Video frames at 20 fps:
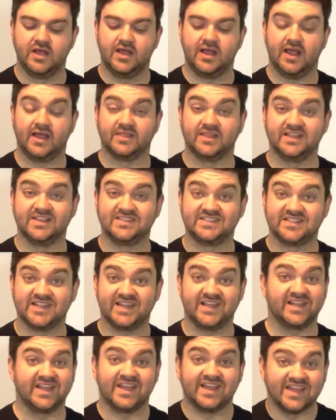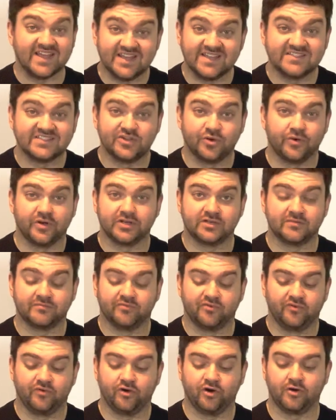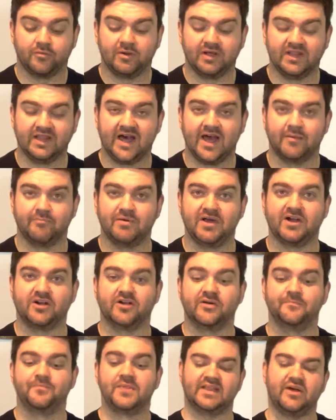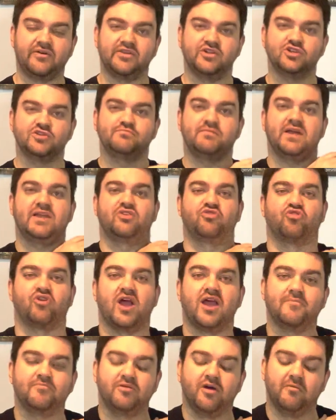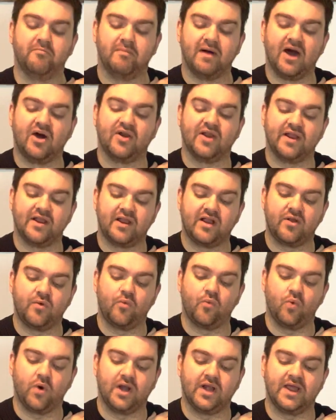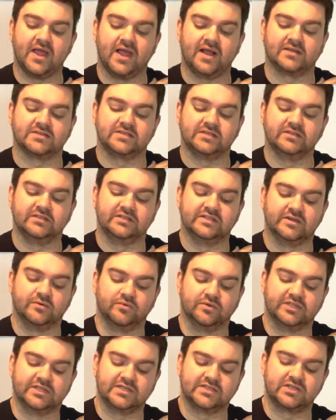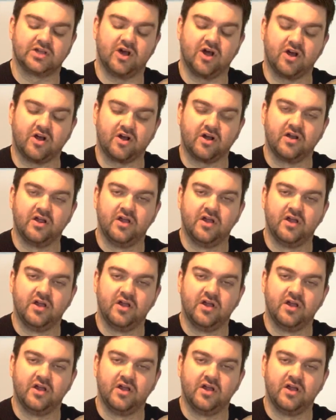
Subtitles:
and this thing is going to perform a lot better. Now here's my gripe about what Axial did with this car.